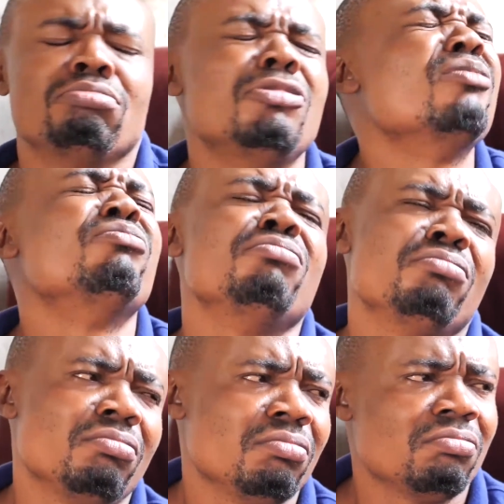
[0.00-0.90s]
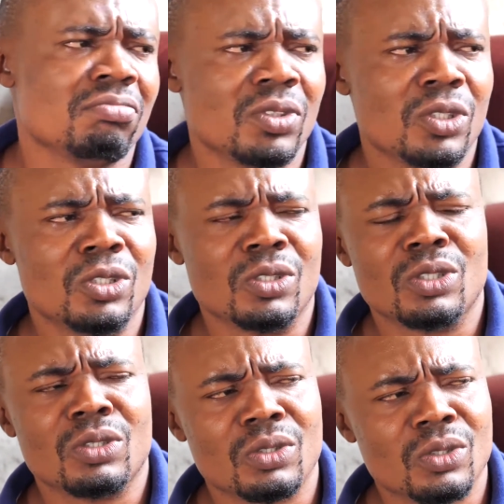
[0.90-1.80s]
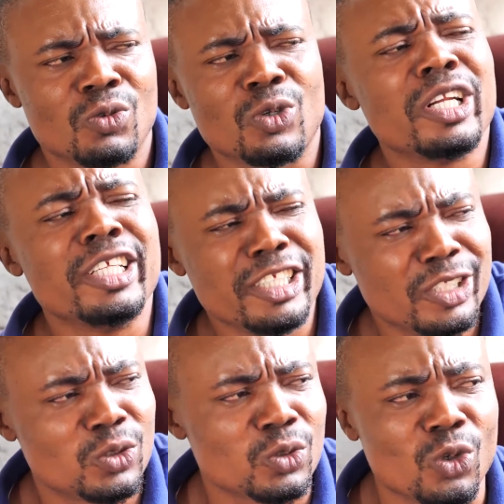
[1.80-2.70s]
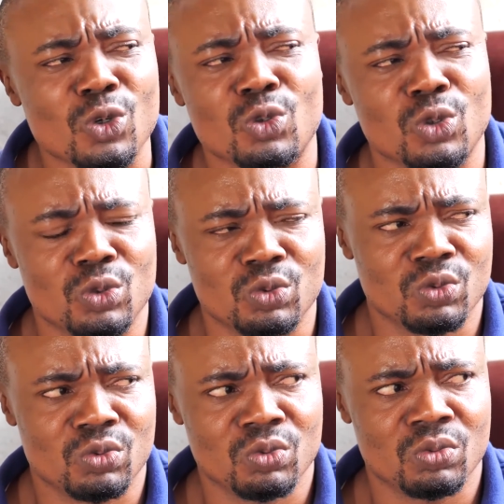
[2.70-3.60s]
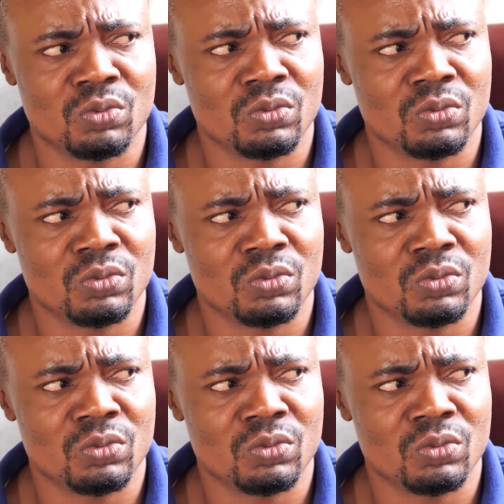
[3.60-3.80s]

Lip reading: Nim, we really need to talk. Talk